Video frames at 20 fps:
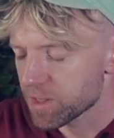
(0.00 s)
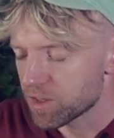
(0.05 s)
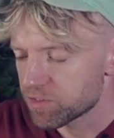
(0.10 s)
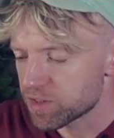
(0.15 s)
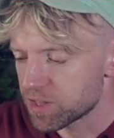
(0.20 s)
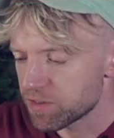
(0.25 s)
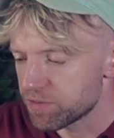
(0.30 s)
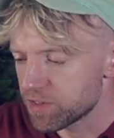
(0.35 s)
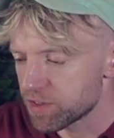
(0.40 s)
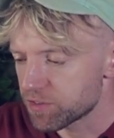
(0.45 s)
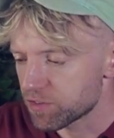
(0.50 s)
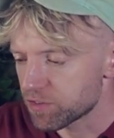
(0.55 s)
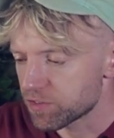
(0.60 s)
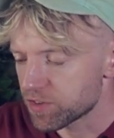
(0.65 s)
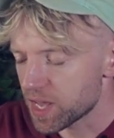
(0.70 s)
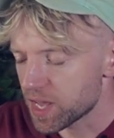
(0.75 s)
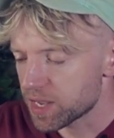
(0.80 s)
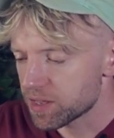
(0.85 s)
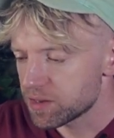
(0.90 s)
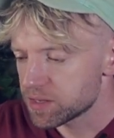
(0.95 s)
Let's give this a
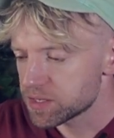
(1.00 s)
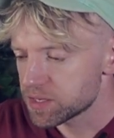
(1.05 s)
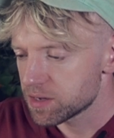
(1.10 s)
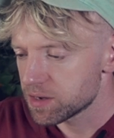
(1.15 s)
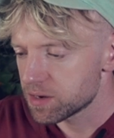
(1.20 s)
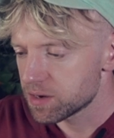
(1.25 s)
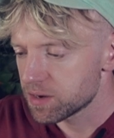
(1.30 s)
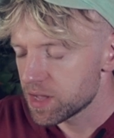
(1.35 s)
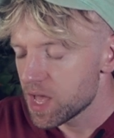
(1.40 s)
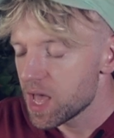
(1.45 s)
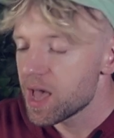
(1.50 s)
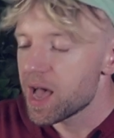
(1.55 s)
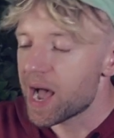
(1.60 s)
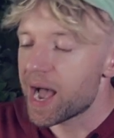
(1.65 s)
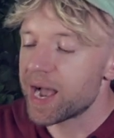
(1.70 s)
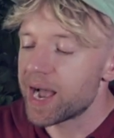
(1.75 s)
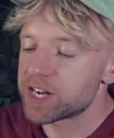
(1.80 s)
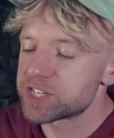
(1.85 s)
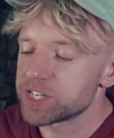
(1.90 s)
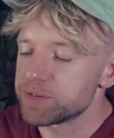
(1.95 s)
second.
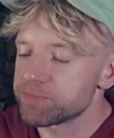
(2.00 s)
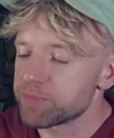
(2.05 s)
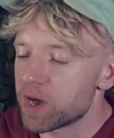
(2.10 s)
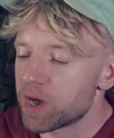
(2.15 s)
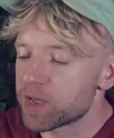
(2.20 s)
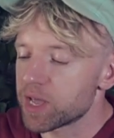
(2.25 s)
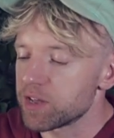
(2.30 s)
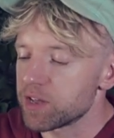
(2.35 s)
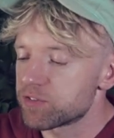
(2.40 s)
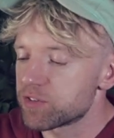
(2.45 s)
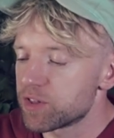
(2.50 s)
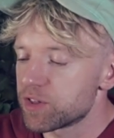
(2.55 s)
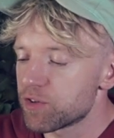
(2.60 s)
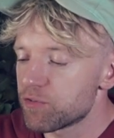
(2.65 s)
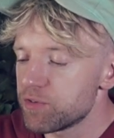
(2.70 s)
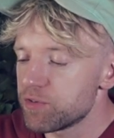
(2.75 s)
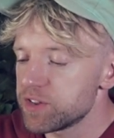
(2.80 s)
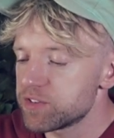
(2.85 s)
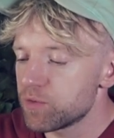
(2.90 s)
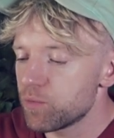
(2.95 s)
Actually, okay, so
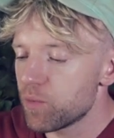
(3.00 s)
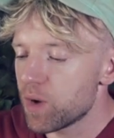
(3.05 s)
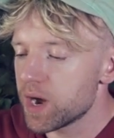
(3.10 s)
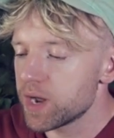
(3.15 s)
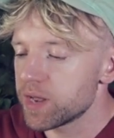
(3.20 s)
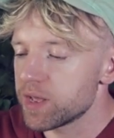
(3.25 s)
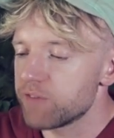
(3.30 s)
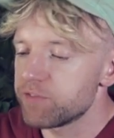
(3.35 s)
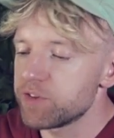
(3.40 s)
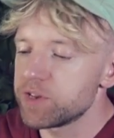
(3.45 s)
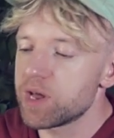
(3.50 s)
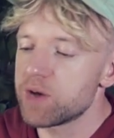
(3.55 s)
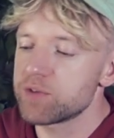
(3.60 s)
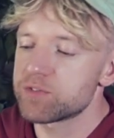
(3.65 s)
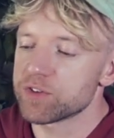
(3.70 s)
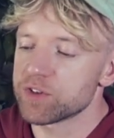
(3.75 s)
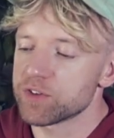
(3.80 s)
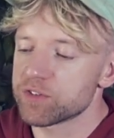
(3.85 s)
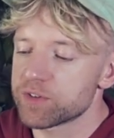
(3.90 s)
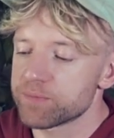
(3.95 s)
the reason why, have you
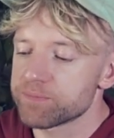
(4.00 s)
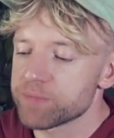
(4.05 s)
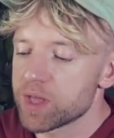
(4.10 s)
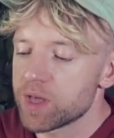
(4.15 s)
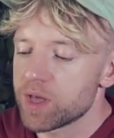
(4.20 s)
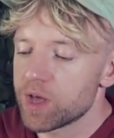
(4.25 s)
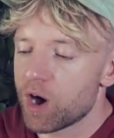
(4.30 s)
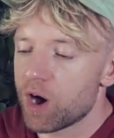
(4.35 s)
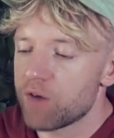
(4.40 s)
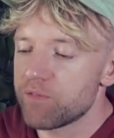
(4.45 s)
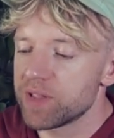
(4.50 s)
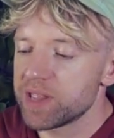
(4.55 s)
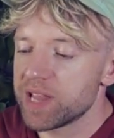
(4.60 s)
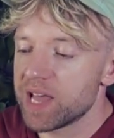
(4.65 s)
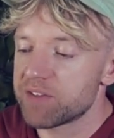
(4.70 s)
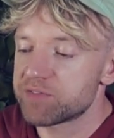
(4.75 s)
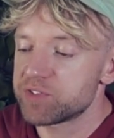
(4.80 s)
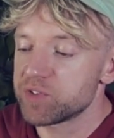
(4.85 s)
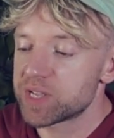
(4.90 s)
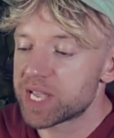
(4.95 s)
noticed, on the
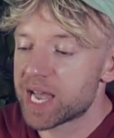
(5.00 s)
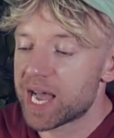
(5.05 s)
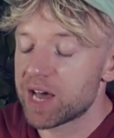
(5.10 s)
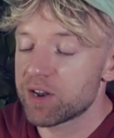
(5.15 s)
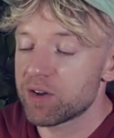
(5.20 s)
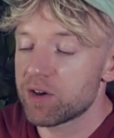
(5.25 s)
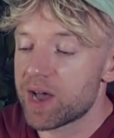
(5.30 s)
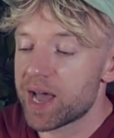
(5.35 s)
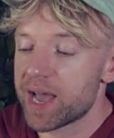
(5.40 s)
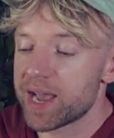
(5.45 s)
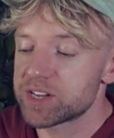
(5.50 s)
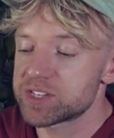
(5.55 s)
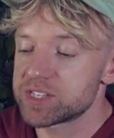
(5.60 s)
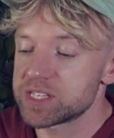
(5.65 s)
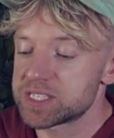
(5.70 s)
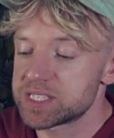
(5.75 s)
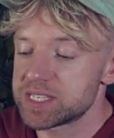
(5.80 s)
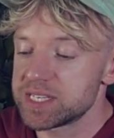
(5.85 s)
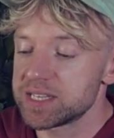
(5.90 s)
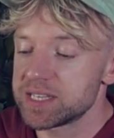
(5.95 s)
left, you cannot
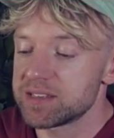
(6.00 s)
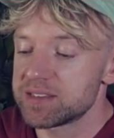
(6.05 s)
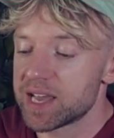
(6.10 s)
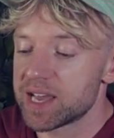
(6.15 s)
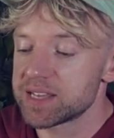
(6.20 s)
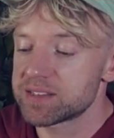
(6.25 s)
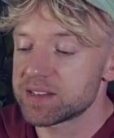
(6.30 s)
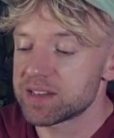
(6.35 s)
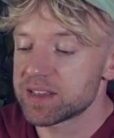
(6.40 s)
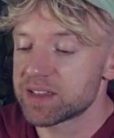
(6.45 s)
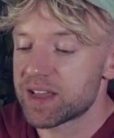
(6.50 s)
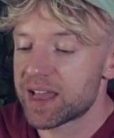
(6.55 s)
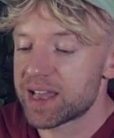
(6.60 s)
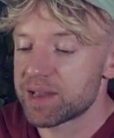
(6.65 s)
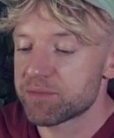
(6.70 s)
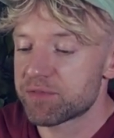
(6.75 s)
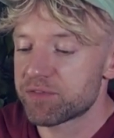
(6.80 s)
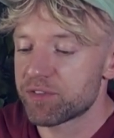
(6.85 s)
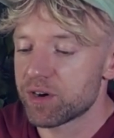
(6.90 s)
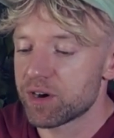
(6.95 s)
actually see the data that
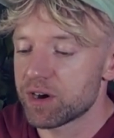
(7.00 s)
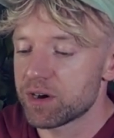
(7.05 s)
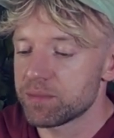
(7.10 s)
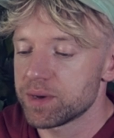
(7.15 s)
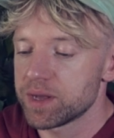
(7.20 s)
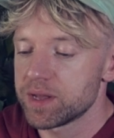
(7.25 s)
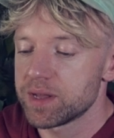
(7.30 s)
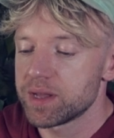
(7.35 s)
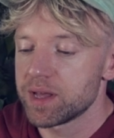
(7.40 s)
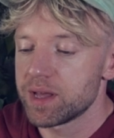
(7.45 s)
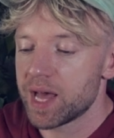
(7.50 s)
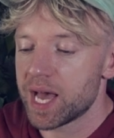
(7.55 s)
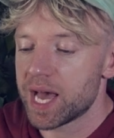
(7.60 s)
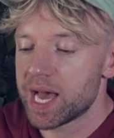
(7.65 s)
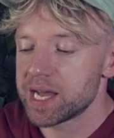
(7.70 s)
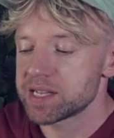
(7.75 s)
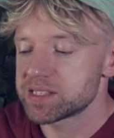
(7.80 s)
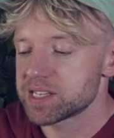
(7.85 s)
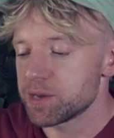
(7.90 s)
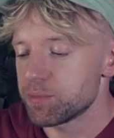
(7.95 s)
came from
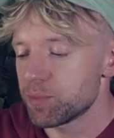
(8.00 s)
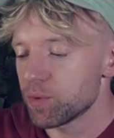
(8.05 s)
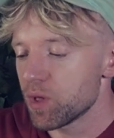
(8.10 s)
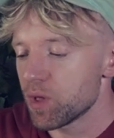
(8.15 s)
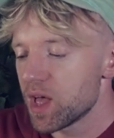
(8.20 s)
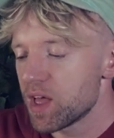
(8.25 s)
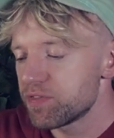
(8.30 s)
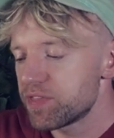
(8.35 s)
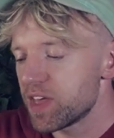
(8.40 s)
Airtable.